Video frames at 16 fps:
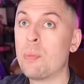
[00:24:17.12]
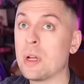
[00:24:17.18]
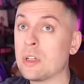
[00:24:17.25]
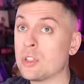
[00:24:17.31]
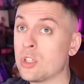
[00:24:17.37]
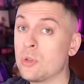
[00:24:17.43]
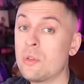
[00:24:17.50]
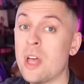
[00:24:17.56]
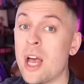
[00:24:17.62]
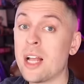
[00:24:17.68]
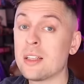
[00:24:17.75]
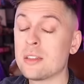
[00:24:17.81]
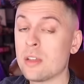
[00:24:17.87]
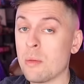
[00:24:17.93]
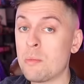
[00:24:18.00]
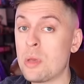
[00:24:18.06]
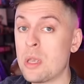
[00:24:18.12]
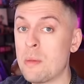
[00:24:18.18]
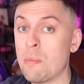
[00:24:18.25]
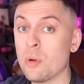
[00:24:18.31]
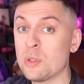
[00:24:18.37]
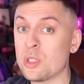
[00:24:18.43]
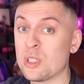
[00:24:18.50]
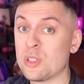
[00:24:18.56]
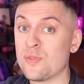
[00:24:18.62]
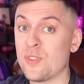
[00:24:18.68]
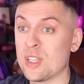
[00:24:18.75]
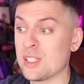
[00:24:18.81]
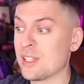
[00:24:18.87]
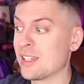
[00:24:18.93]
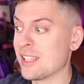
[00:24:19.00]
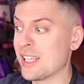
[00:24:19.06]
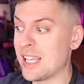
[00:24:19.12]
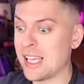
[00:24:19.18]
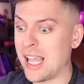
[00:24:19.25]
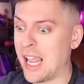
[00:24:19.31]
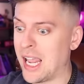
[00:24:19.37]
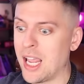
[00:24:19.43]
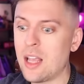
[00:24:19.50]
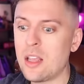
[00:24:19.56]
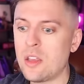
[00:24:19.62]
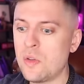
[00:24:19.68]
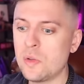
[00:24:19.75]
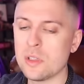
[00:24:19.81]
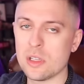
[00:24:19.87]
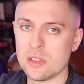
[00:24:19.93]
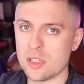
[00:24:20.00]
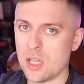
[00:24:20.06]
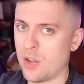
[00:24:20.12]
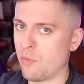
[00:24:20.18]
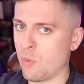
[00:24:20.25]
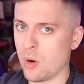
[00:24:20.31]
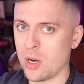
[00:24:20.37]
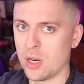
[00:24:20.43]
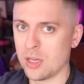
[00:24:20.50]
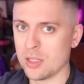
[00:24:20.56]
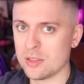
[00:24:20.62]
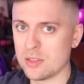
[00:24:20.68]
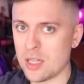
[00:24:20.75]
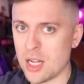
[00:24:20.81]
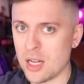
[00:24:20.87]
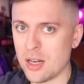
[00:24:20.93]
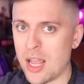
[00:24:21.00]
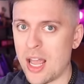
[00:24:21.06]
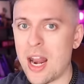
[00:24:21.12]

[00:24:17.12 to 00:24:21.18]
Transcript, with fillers: But to that, some people just physically can't use a safe word in a scene.